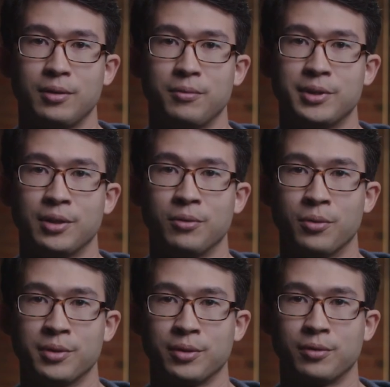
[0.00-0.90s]
which
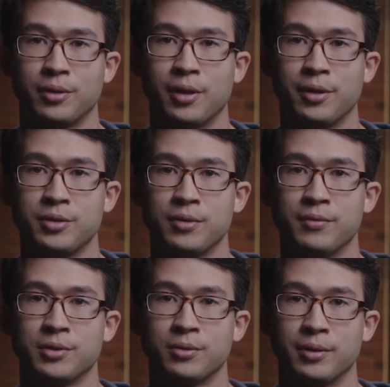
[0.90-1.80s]
ignores the chronology of
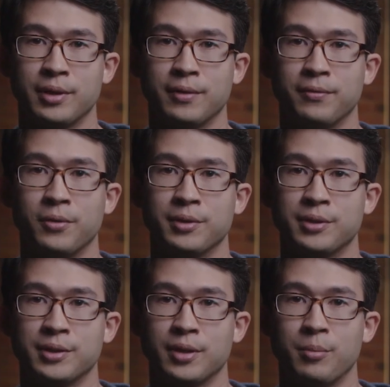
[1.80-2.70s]
the story and
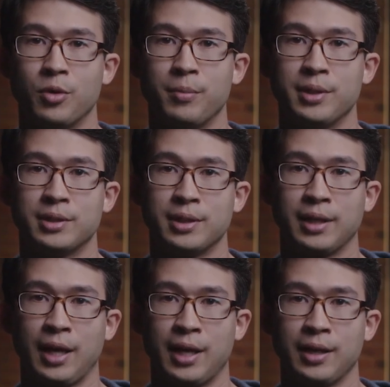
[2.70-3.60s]
focuses on moments
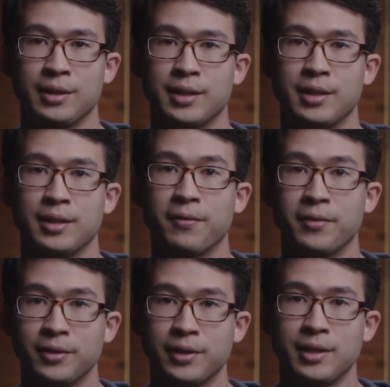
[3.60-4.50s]
and gags that
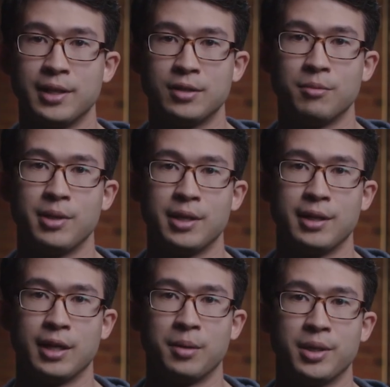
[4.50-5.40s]
definitely need to be in
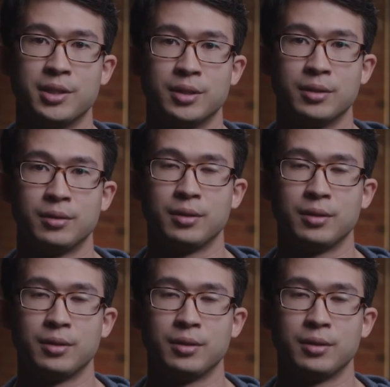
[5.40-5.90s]
the animation,